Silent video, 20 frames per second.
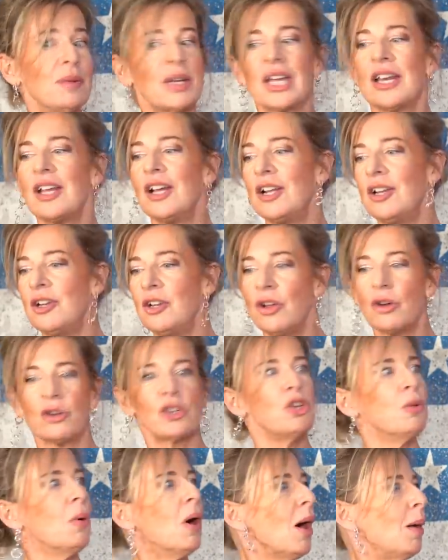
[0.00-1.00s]
we're going to
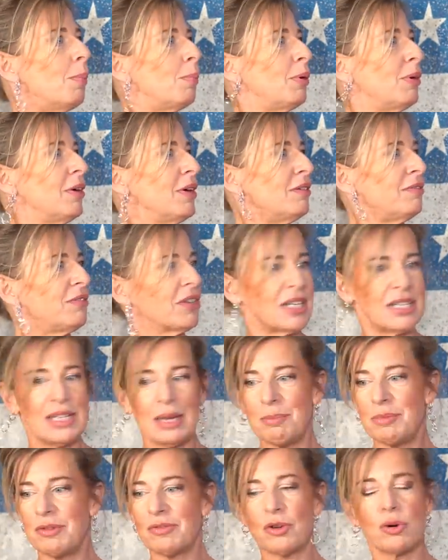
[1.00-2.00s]
lock you up for
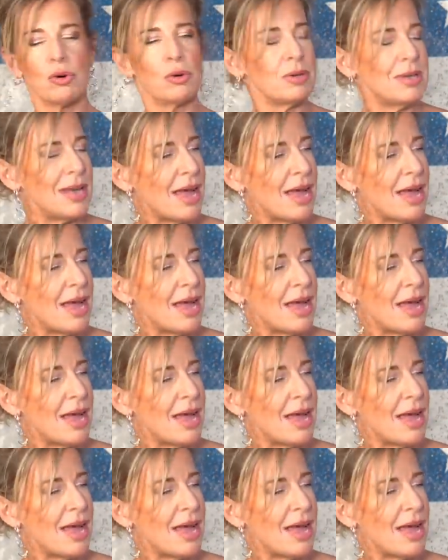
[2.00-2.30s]
contempt of court.